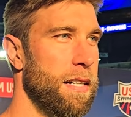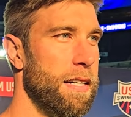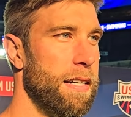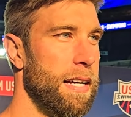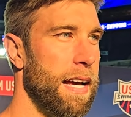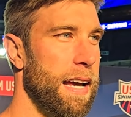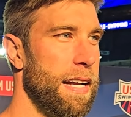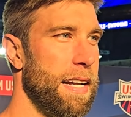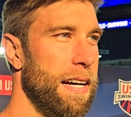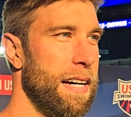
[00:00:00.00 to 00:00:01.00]

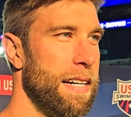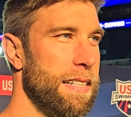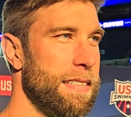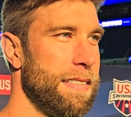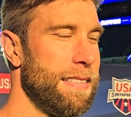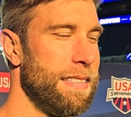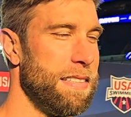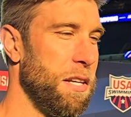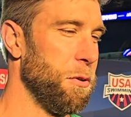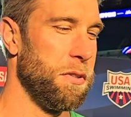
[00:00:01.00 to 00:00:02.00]
And uh,
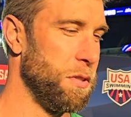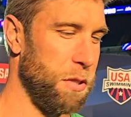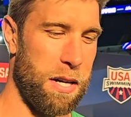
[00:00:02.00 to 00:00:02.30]
it was,